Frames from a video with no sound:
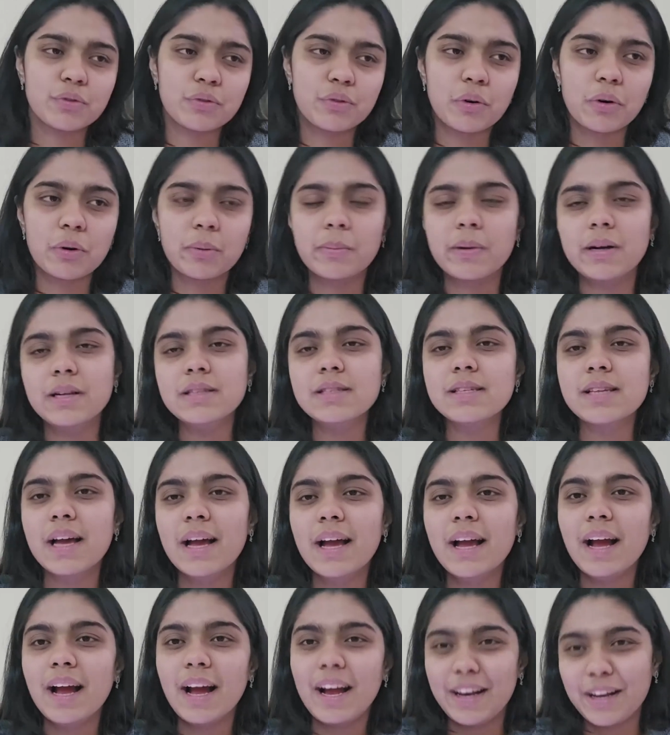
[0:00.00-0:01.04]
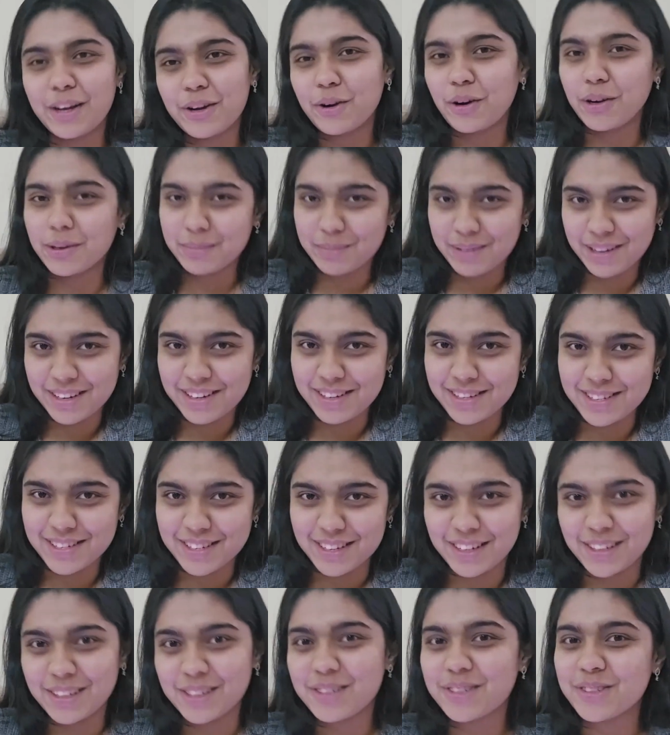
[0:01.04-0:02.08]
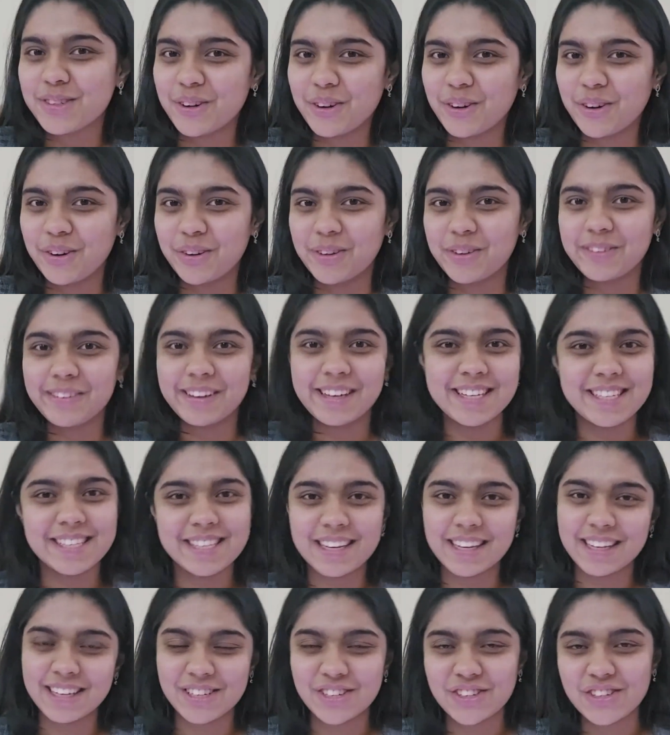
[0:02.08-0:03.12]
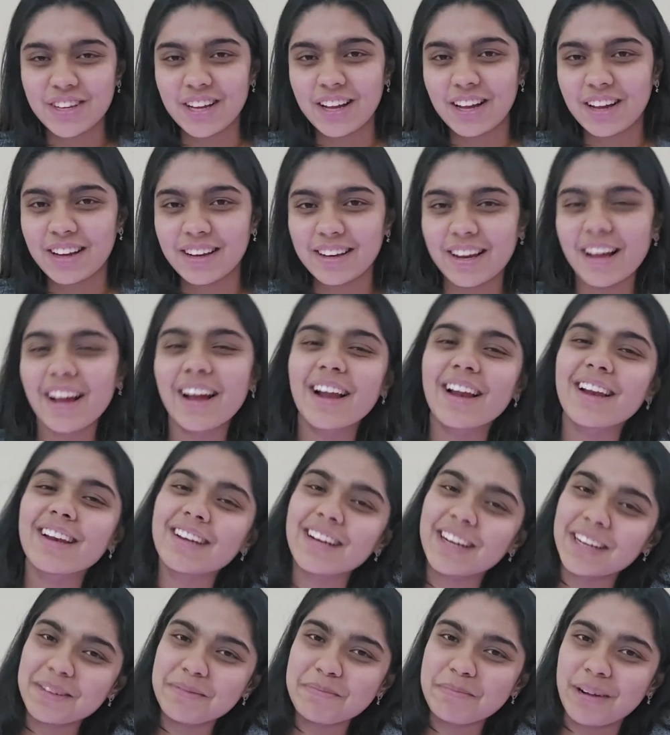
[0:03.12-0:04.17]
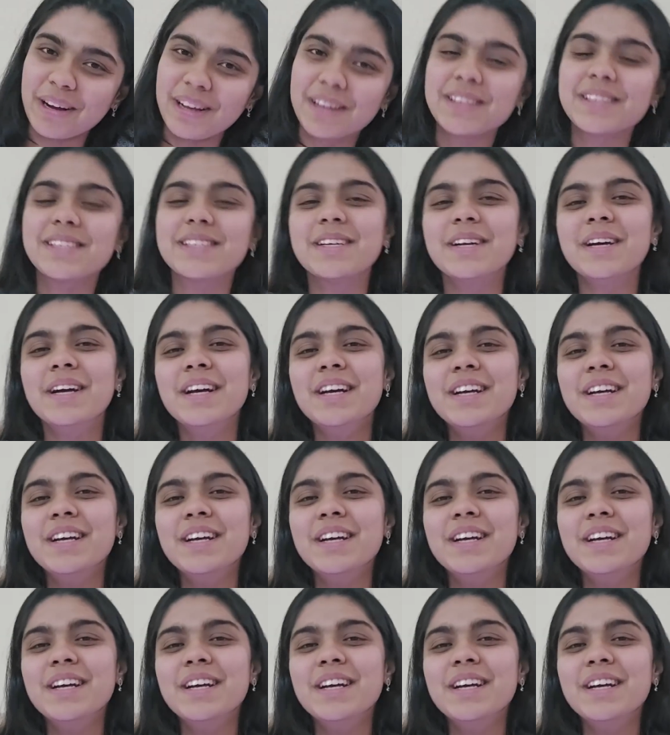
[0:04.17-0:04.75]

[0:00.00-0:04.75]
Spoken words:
4 months, and I got my results on 22nd Jan and I passed.